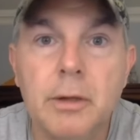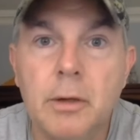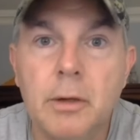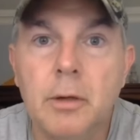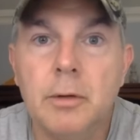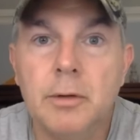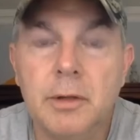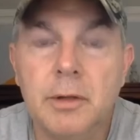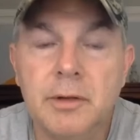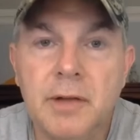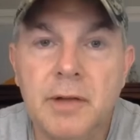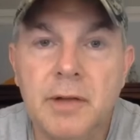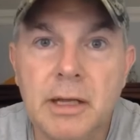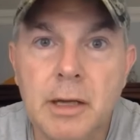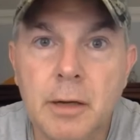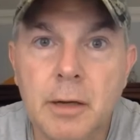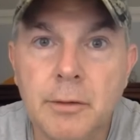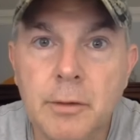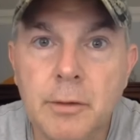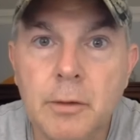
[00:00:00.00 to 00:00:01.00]
you know, to take
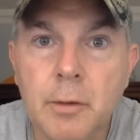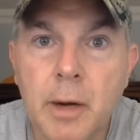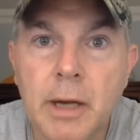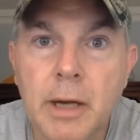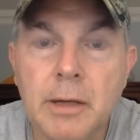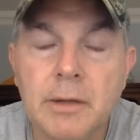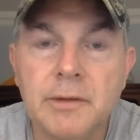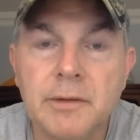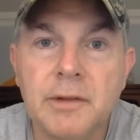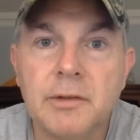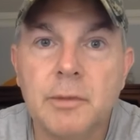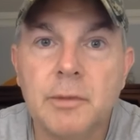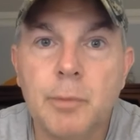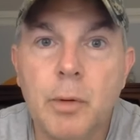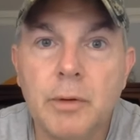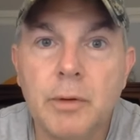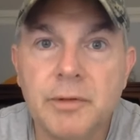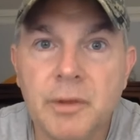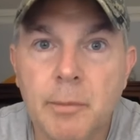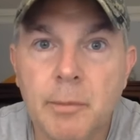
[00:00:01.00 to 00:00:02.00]
care of the Ukrainians as
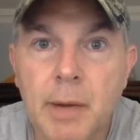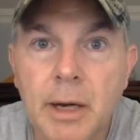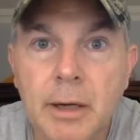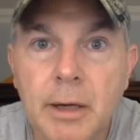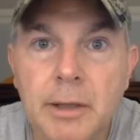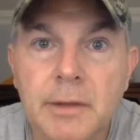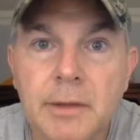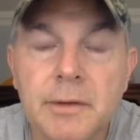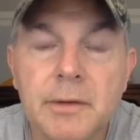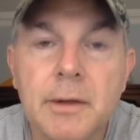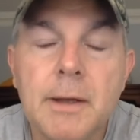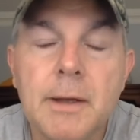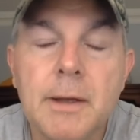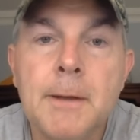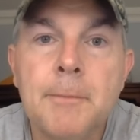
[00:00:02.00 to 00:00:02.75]
opposed to Americans.